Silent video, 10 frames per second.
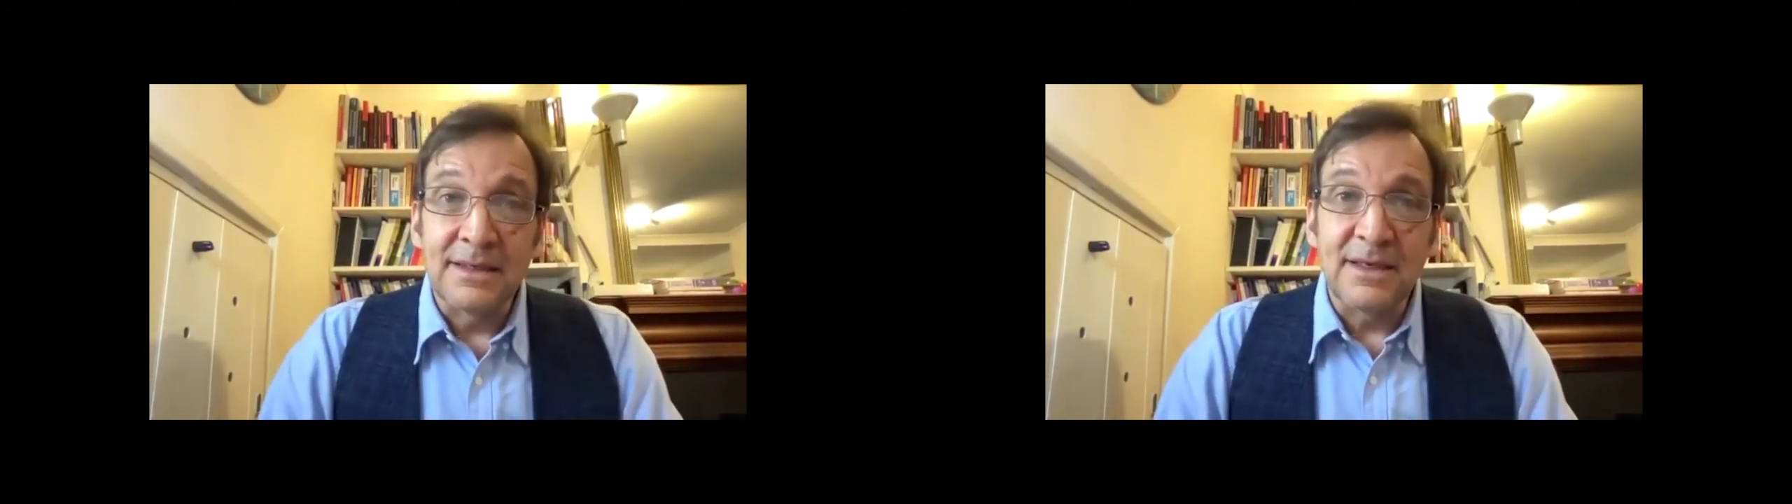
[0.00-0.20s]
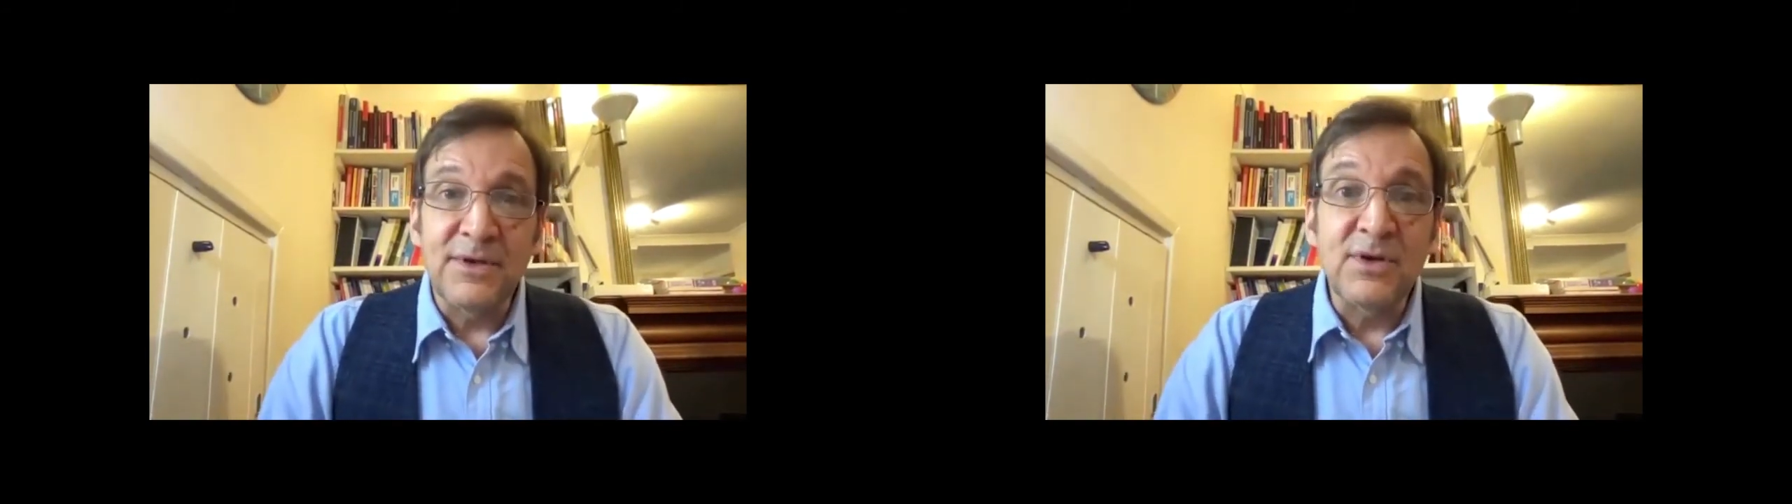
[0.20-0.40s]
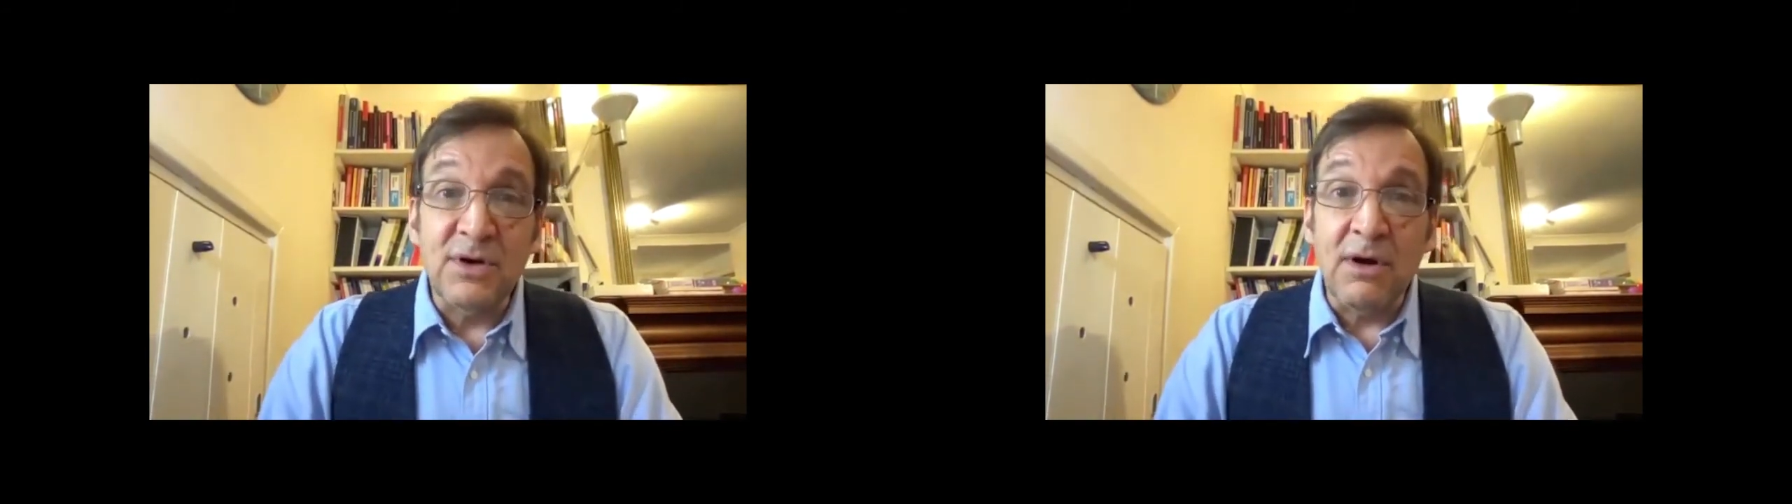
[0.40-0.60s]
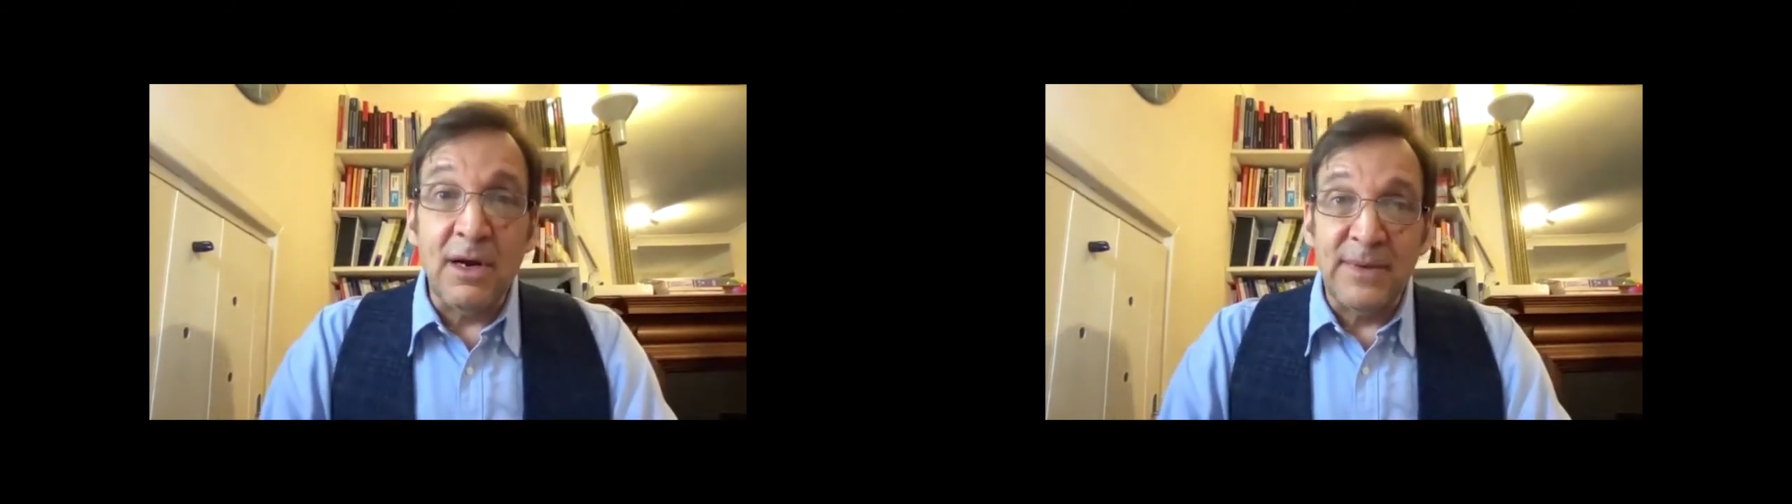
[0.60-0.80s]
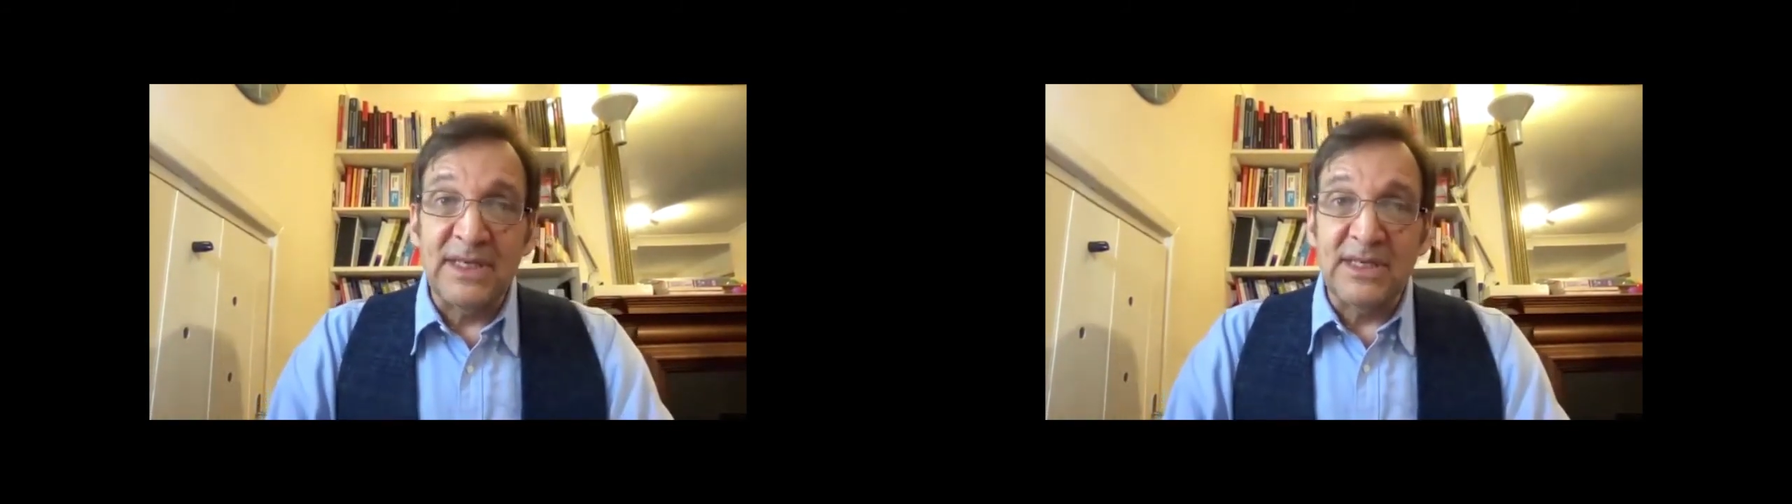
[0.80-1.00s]
So if you
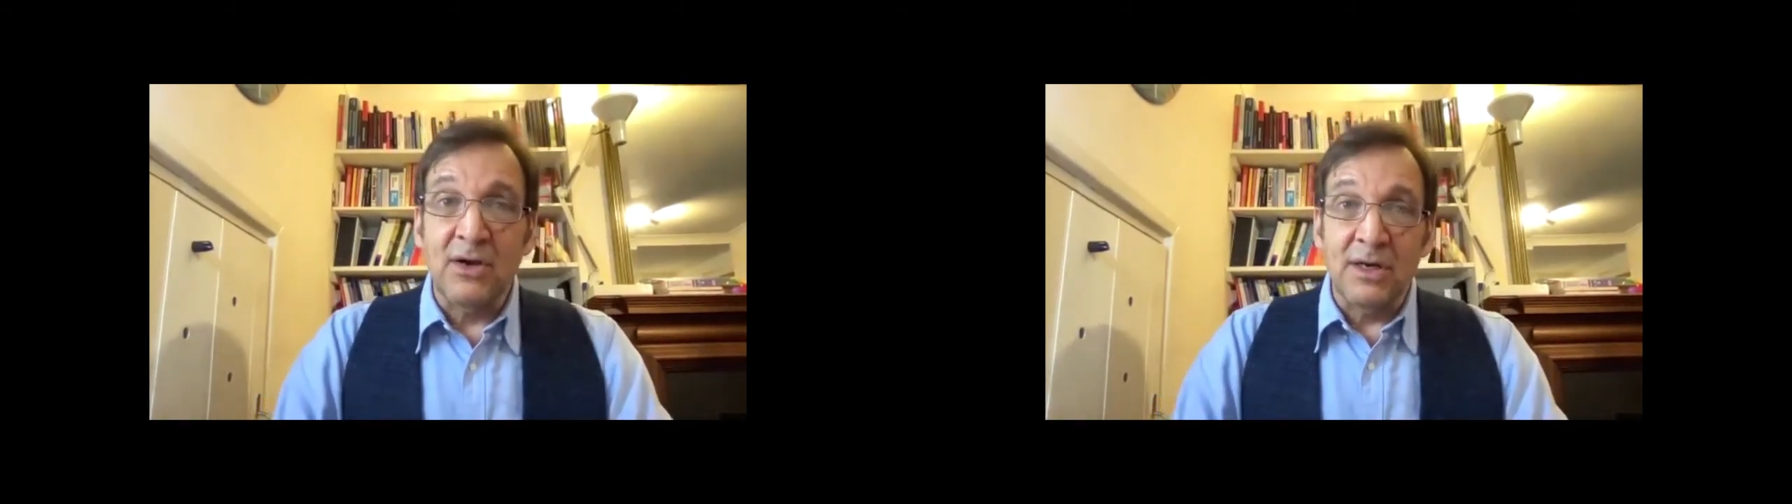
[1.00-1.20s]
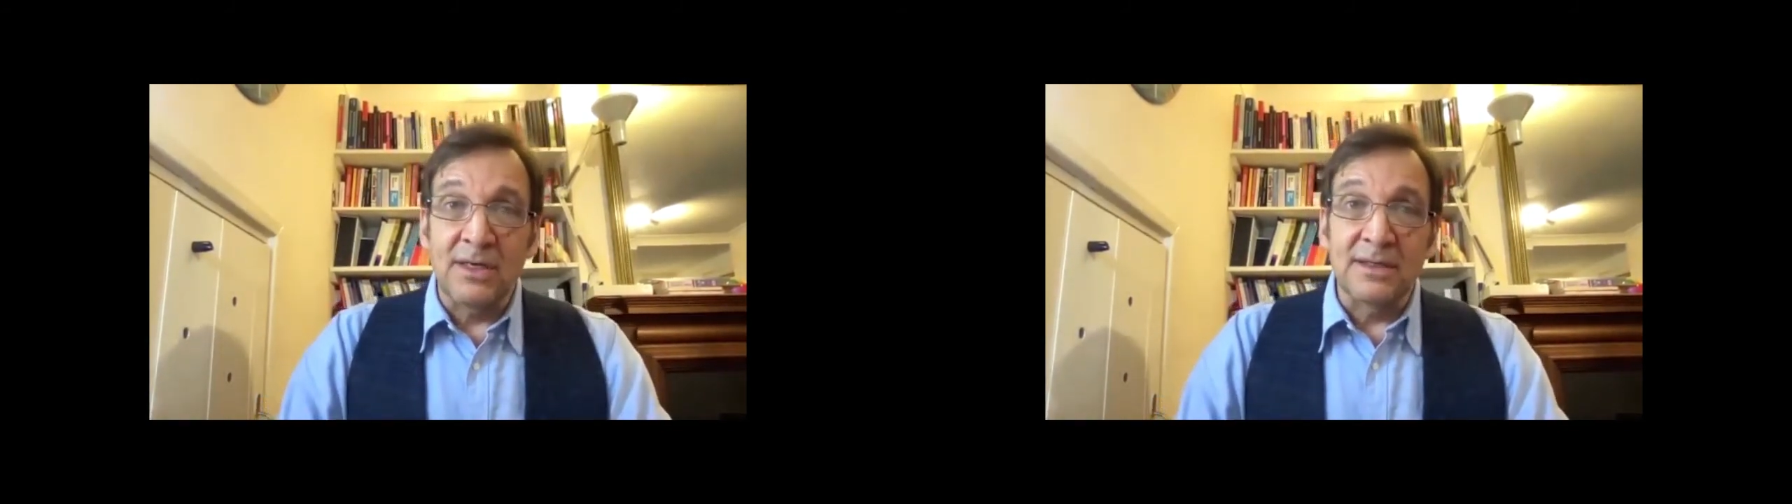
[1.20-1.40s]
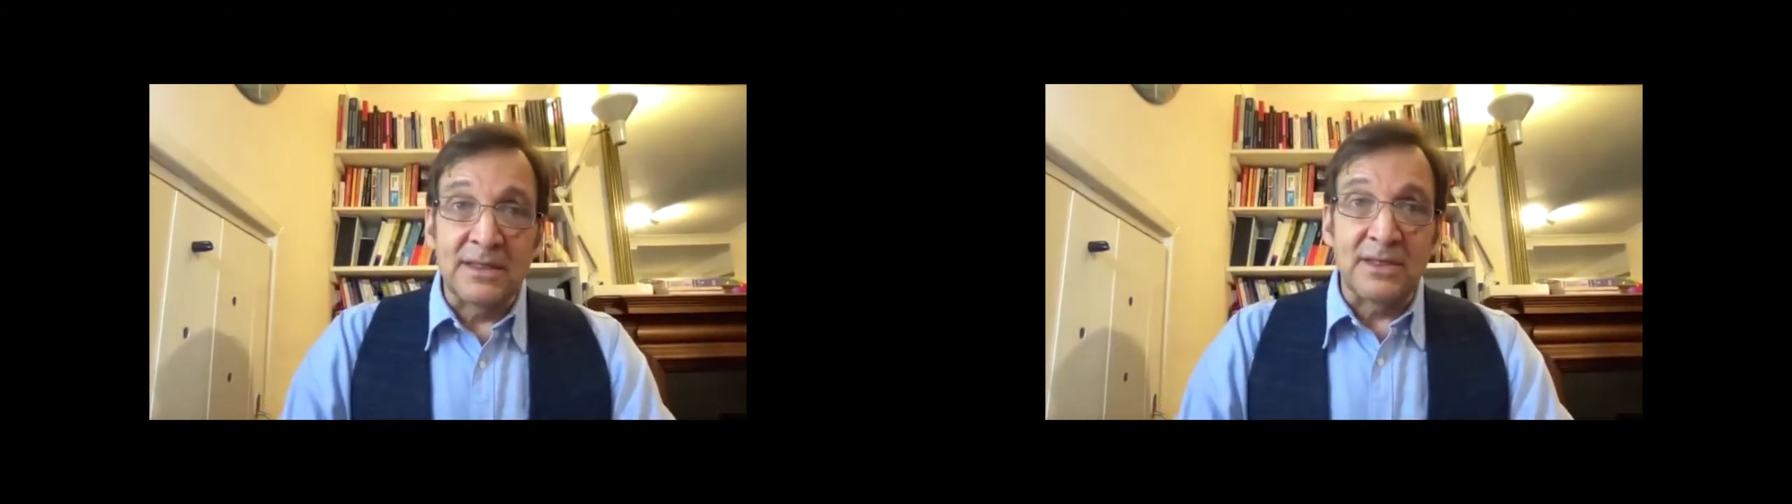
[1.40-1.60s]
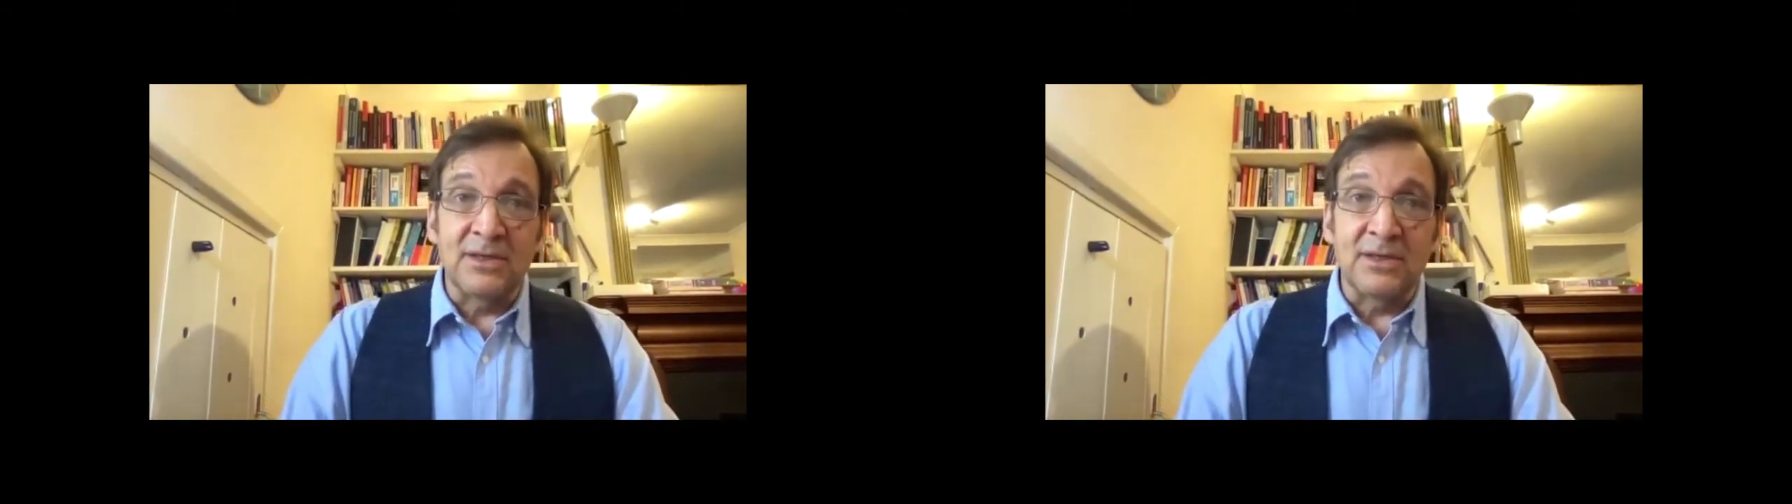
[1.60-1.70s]
grow up in Scotland,